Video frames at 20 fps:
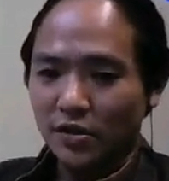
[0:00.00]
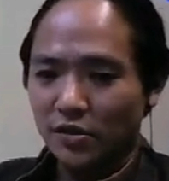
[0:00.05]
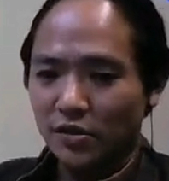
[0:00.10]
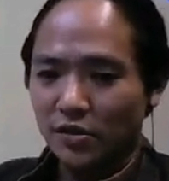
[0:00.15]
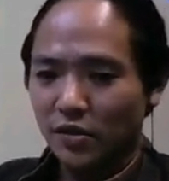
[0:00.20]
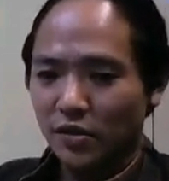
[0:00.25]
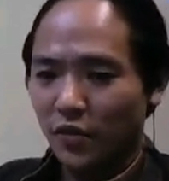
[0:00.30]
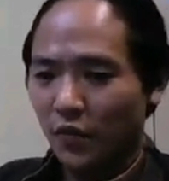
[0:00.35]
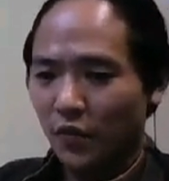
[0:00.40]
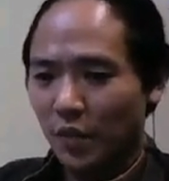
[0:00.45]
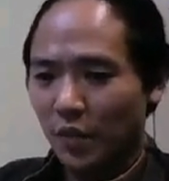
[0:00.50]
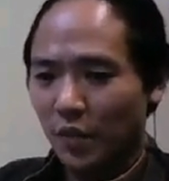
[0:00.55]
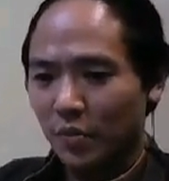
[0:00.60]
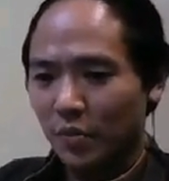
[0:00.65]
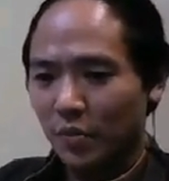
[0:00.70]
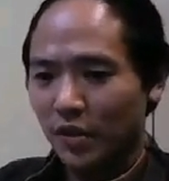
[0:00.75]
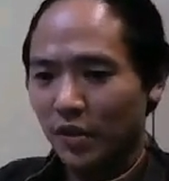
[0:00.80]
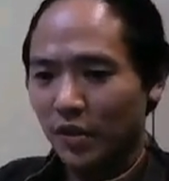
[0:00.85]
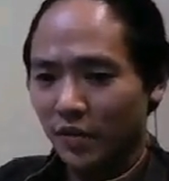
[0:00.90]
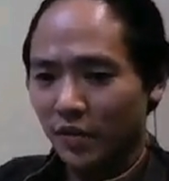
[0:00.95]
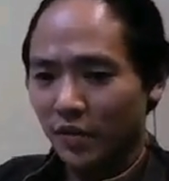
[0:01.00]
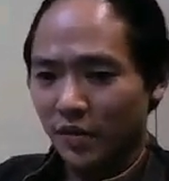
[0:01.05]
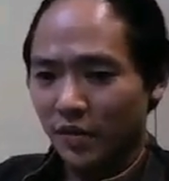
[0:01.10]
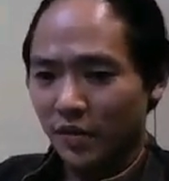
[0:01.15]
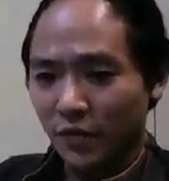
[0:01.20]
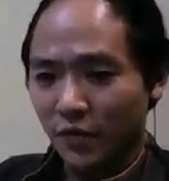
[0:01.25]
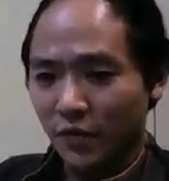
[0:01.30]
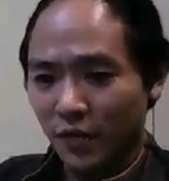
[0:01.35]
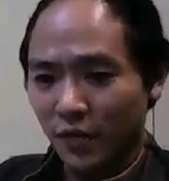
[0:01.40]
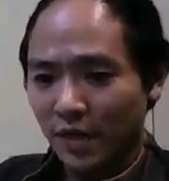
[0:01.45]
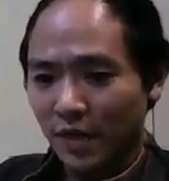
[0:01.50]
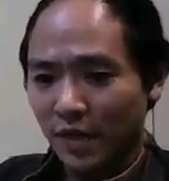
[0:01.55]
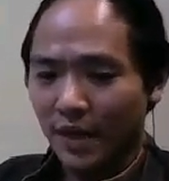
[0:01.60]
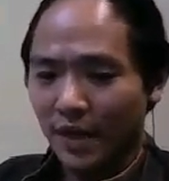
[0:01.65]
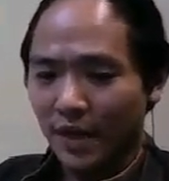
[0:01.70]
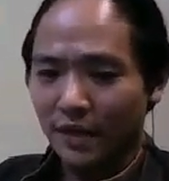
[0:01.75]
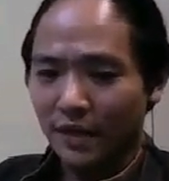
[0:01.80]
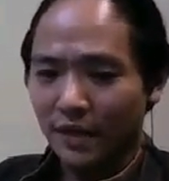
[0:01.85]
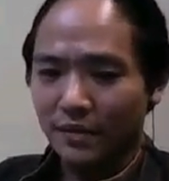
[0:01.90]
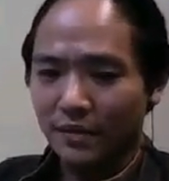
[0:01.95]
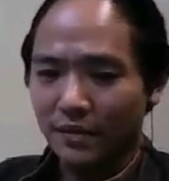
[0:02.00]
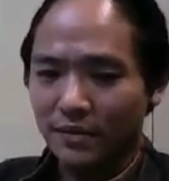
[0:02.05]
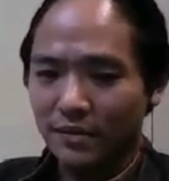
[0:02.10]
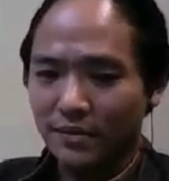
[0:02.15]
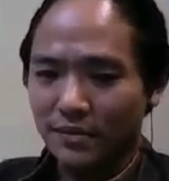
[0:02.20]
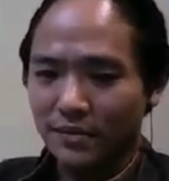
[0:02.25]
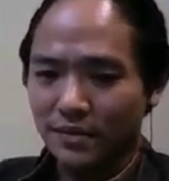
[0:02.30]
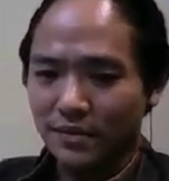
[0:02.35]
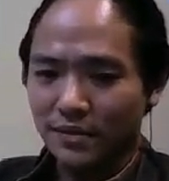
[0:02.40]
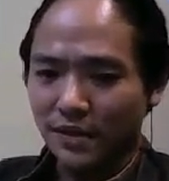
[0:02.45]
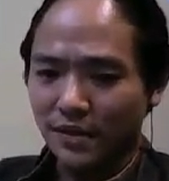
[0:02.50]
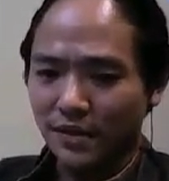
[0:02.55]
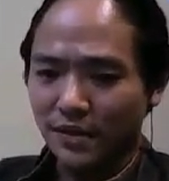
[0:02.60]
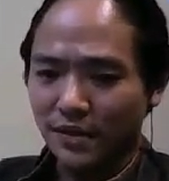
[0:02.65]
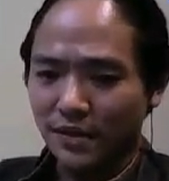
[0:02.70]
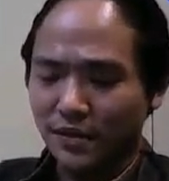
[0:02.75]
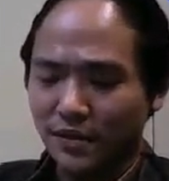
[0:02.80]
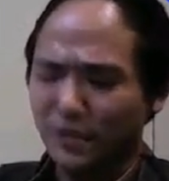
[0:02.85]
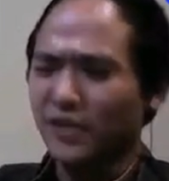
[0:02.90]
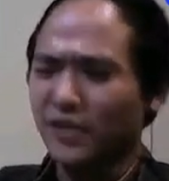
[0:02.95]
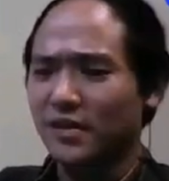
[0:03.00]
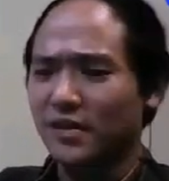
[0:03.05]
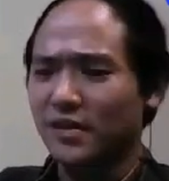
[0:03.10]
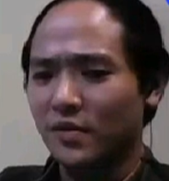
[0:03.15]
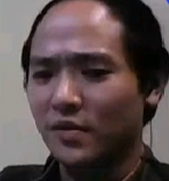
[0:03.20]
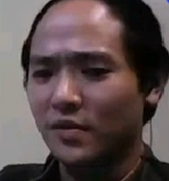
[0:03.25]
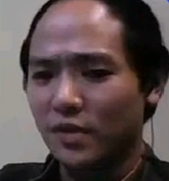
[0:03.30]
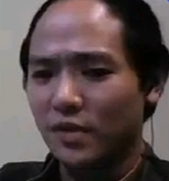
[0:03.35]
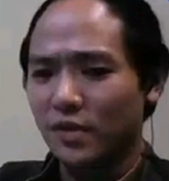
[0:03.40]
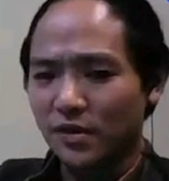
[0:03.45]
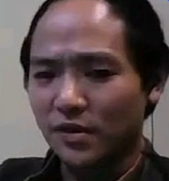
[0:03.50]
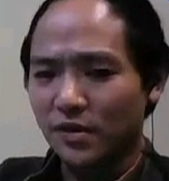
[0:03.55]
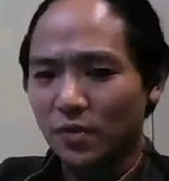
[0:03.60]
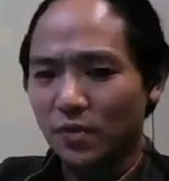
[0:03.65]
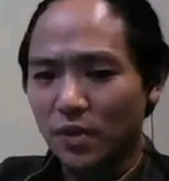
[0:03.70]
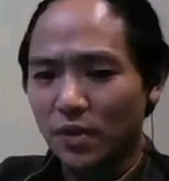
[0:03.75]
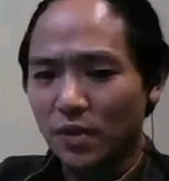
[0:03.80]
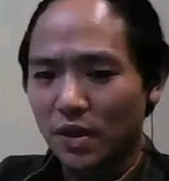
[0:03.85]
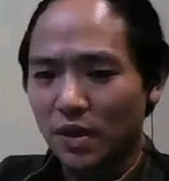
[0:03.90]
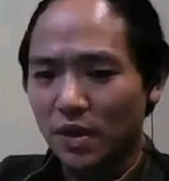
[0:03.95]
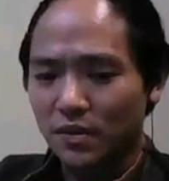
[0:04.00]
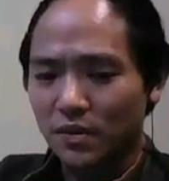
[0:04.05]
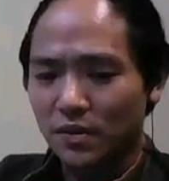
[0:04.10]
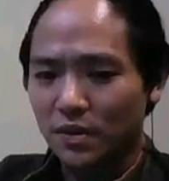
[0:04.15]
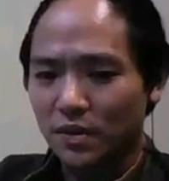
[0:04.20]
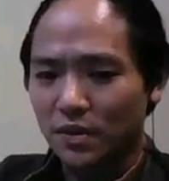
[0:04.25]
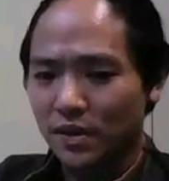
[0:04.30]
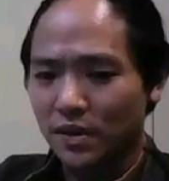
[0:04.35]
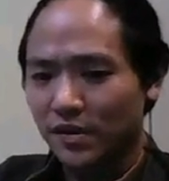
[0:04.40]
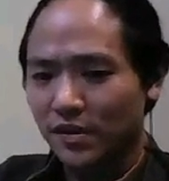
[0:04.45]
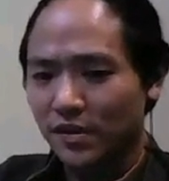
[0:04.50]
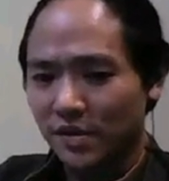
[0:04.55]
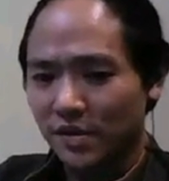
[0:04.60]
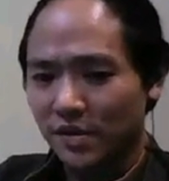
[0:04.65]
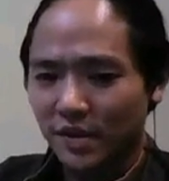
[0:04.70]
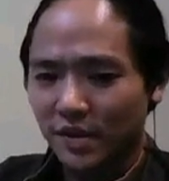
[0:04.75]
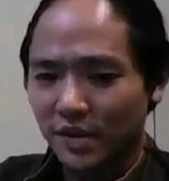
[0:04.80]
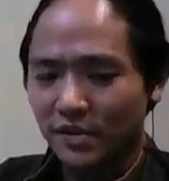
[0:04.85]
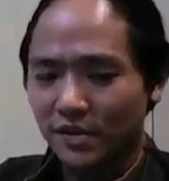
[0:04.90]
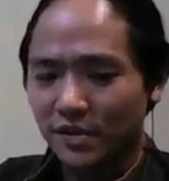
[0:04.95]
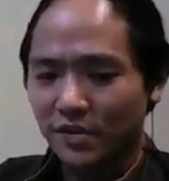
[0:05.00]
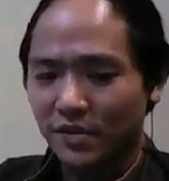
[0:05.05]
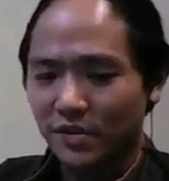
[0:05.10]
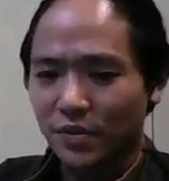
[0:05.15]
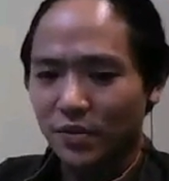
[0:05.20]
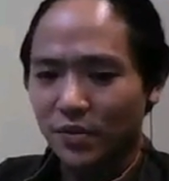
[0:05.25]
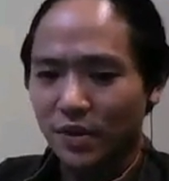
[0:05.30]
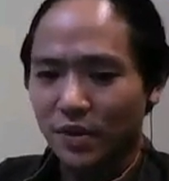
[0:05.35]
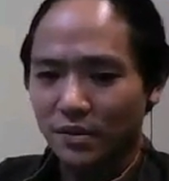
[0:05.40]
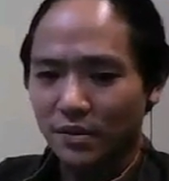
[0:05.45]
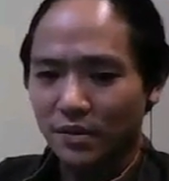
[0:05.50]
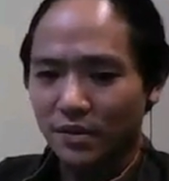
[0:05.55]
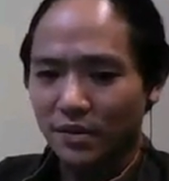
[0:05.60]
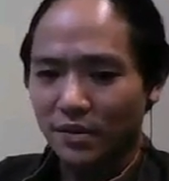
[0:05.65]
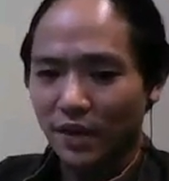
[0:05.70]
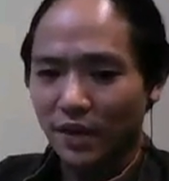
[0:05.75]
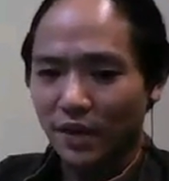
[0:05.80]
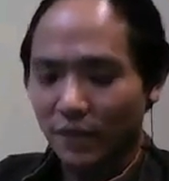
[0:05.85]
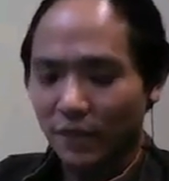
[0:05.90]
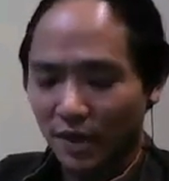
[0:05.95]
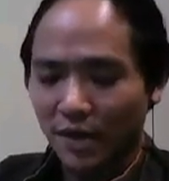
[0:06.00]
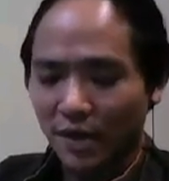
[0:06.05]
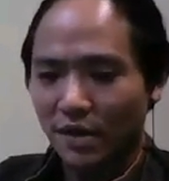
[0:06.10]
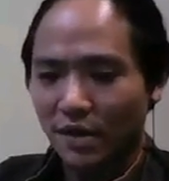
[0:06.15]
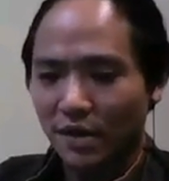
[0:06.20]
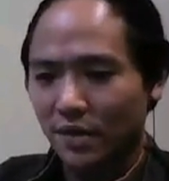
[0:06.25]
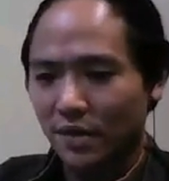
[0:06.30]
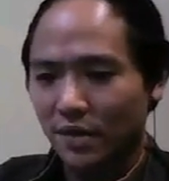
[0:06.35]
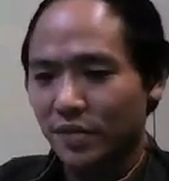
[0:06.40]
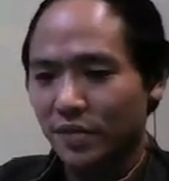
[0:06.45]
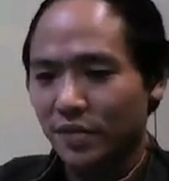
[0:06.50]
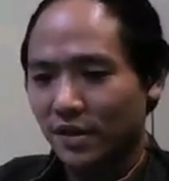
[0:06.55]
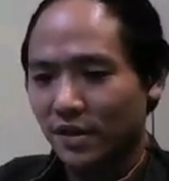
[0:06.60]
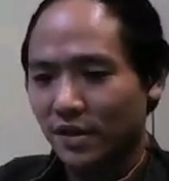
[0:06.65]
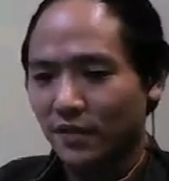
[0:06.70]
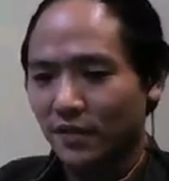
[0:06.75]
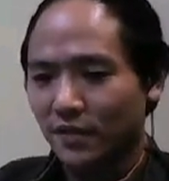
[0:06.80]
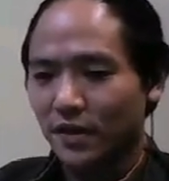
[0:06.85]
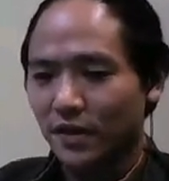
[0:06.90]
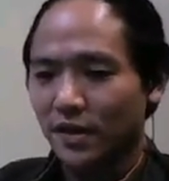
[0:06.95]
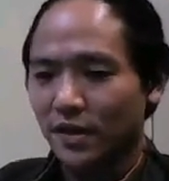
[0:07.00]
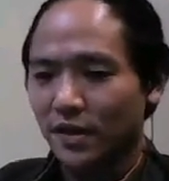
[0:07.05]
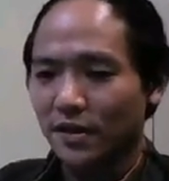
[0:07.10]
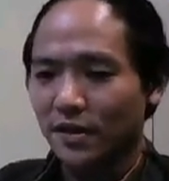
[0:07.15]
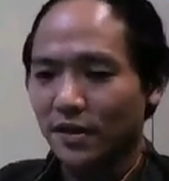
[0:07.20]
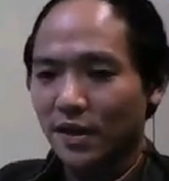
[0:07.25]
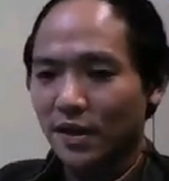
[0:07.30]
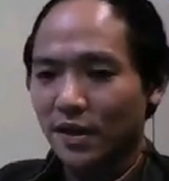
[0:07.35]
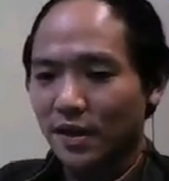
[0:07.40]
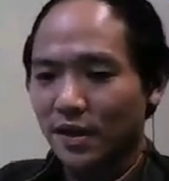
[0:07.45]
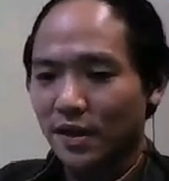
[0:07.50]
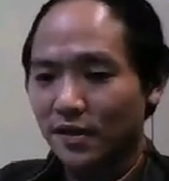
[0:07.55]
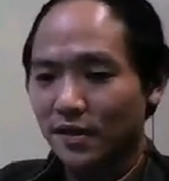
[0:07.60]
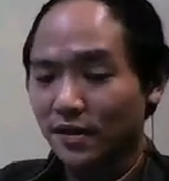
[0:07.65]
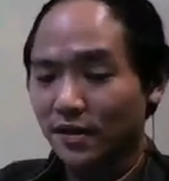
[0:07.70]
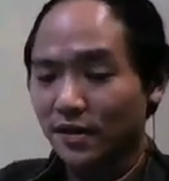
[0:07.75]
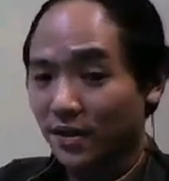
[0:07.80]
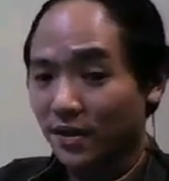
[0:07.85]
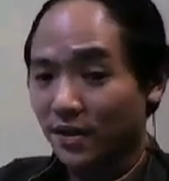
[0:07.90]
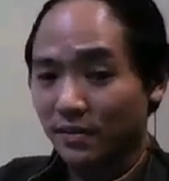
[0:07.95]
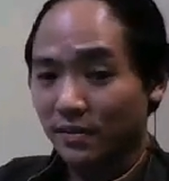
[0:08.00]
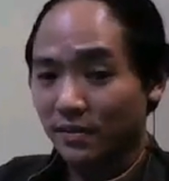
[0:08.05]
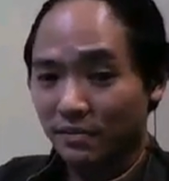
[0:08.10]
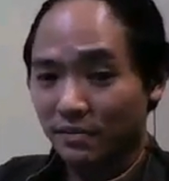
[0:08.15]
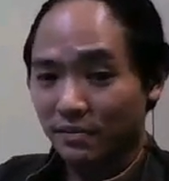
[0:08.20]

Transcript: So if people gives you feedback that says this cover doesn't work or this design doesn't work, you have to take it objectively and say,